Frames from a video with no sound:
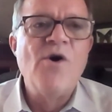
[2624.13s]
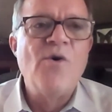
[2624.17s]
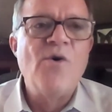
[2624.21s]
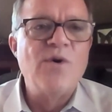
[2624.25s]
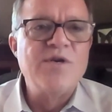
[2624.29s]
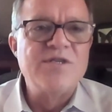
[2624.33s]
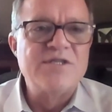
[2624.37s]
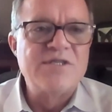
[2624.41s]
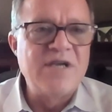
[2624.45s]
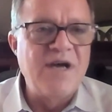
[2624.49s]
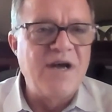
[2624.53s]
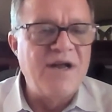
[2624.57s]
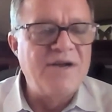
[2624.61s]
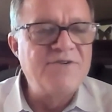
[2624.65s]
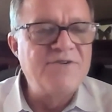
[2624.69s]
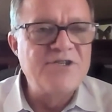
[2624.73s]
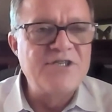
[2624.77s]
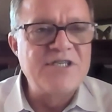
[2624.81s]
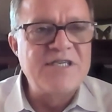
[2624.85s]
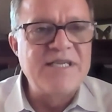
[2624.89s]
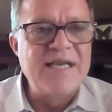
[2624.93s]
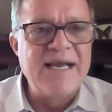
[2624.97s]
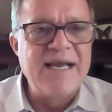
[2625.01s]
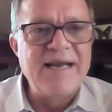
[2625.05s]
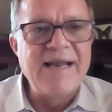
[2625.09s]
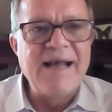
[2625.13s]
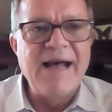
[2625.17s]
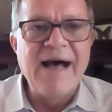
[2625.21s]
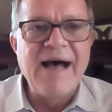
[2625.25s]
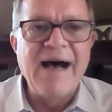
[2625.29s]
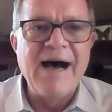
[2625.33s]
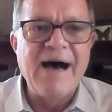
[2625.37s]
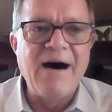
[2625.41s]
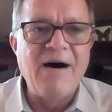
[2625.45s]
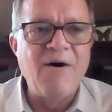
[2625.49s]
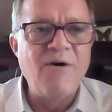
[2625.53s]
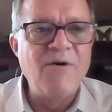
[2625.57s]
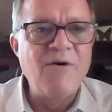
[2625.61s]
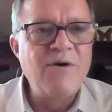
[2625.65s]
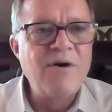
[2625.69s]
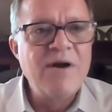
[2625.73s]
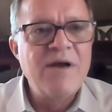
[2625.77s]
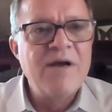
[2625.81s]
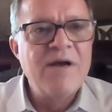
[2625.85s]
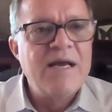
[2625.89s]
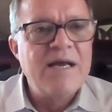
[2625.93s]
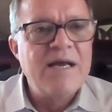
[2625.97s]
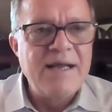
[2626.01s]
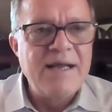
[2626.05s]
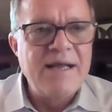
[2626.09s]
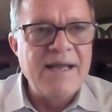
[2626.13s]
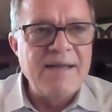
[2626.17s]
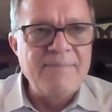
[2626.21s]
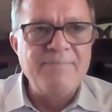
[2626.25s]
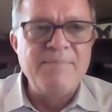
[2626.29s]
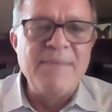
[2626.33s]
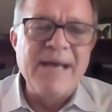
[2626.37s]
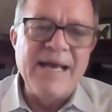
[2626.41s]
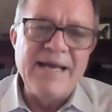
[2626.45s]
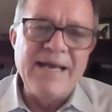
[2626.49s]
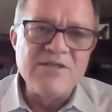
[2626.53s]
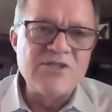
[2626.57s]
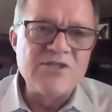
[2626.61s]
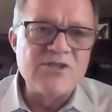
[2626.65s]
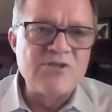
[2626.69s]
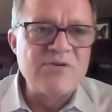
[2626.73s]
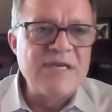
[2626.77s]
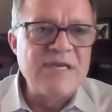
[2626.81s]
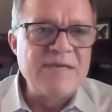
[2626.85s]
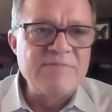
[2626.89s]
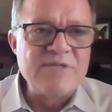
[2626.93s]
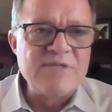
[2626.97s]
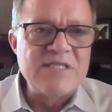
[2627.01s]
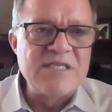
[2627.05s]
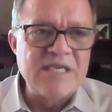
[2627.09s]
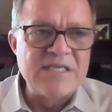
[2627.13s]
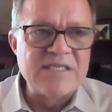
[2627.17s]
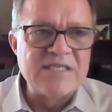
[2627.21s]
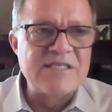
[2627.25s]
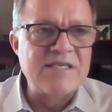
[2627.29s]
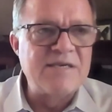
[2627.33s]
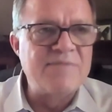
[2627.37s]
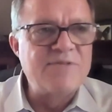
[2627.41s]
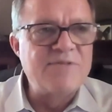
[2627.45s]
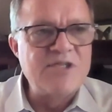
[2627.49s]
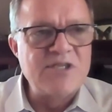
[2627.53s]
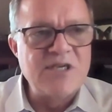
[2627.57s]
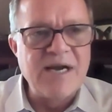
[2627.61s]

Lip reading: was to understand how mainstream systems,